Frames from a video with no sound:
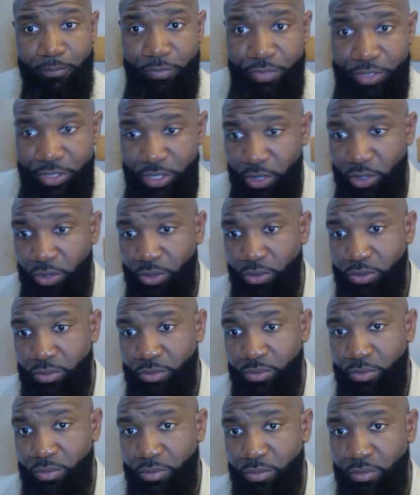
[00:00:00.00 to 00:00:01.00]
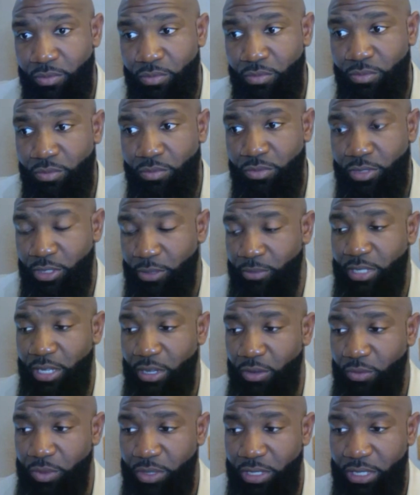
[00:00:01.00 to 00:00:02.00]
So
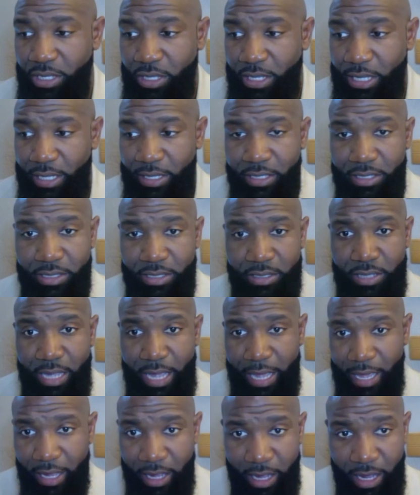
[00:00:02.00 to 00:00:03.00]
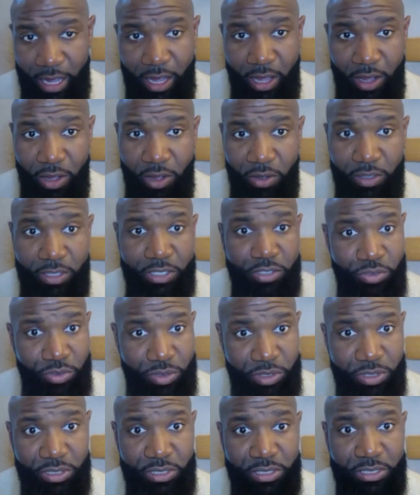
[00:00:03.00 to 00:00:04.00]
sometimes we get into alcohol and
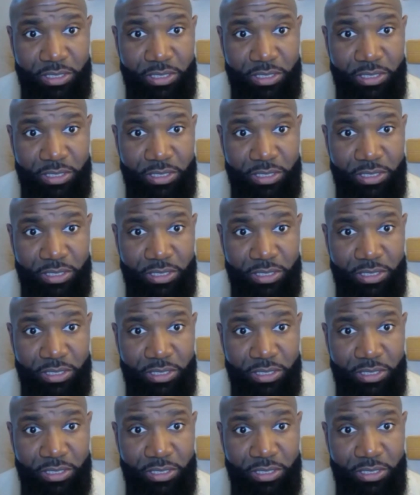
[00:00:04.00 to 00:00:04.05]
drugs.